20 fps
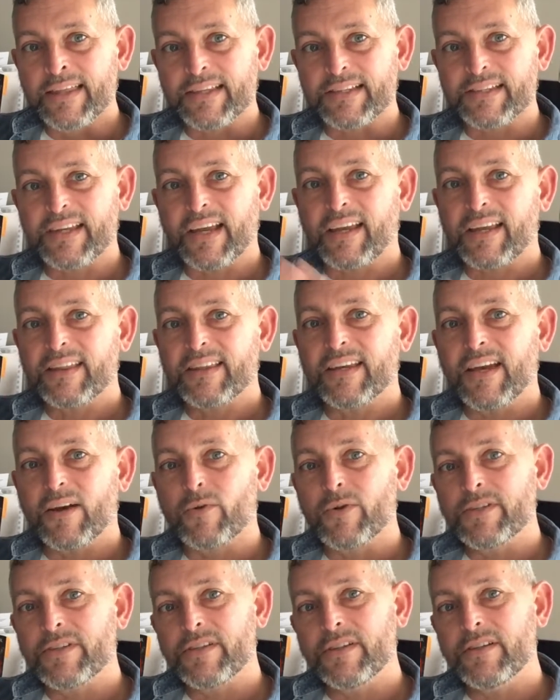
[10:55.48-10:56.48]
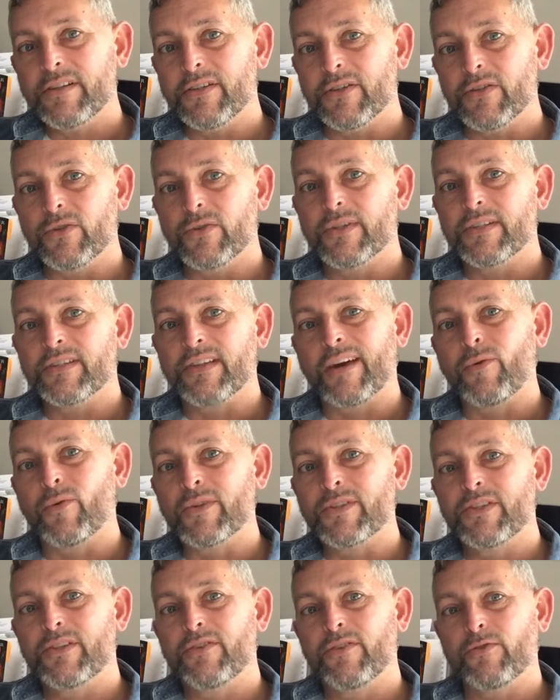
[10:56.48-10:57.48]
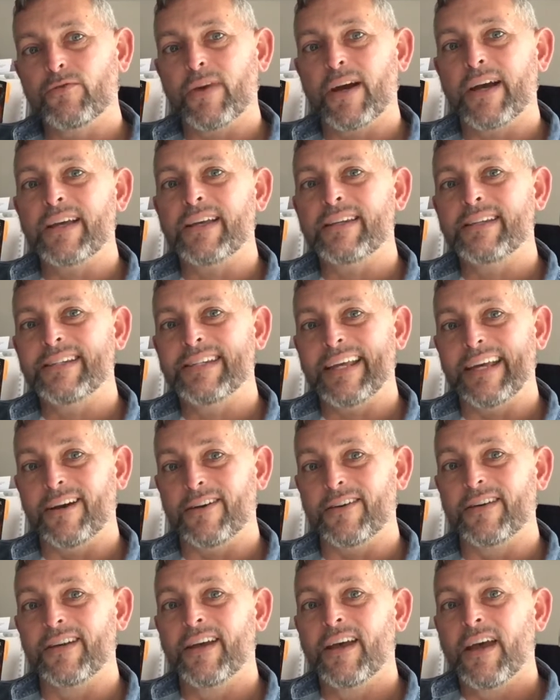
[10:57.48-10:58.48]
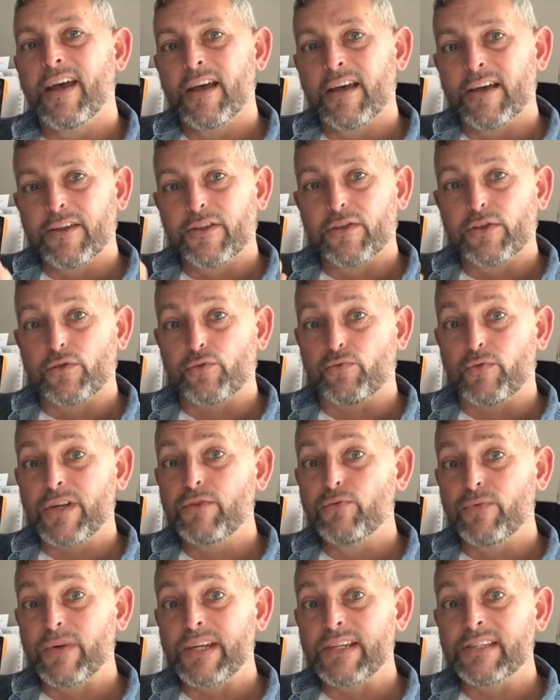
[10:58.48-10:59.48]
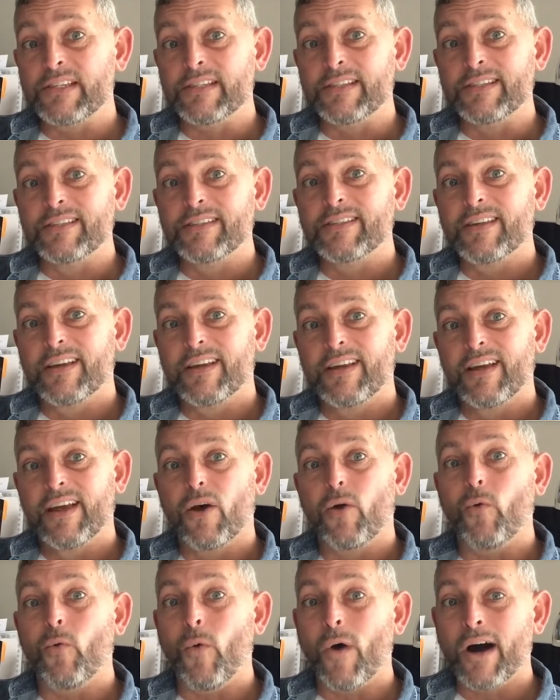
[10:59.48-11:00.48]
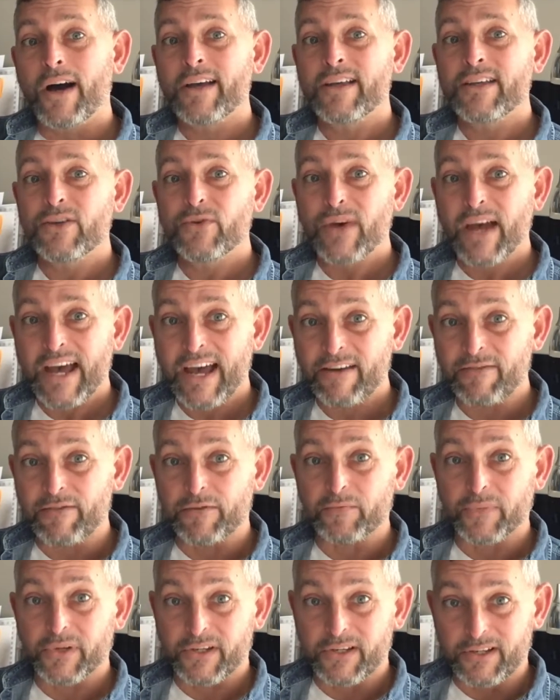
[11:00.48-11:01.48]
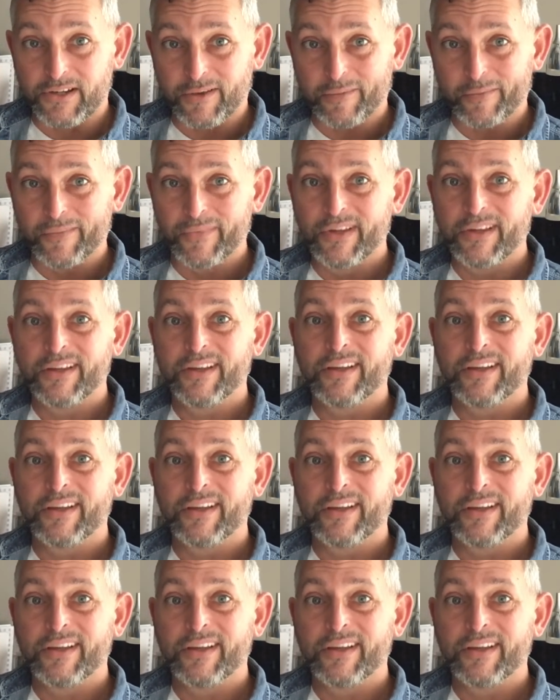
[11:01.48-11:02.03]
The second thing I want you to do is I want you to write down 3 reasons why you haven't become